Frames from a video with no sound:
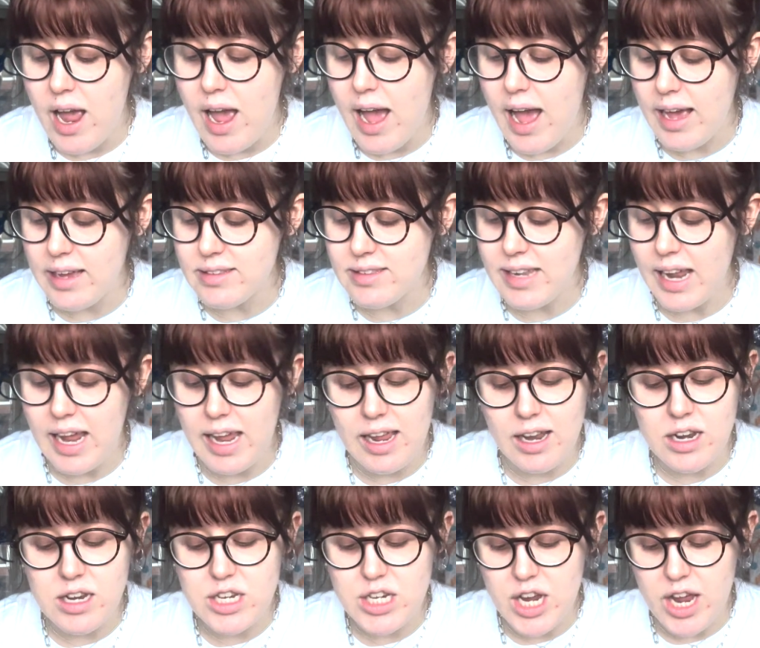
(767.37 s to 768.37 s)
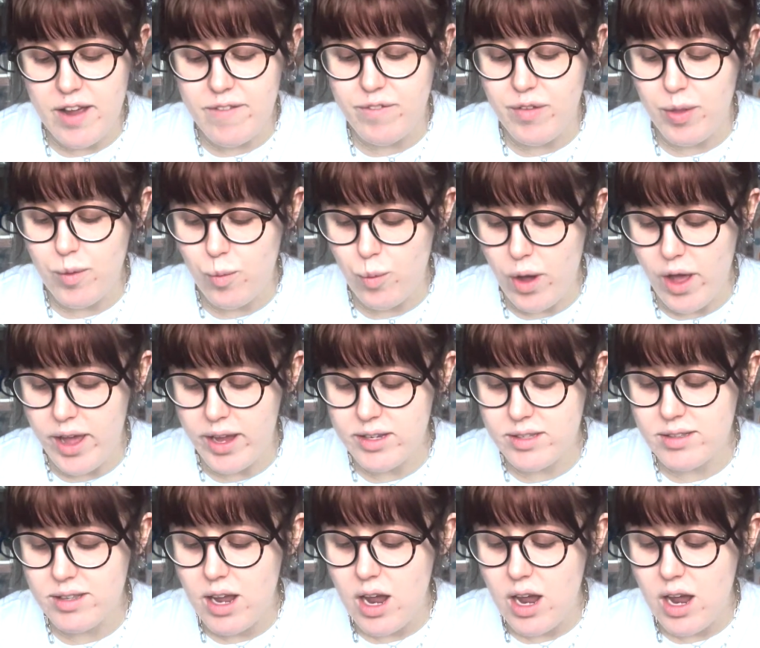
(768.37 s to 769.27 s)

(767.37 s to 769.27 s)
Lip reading: has taken a turn for the worse.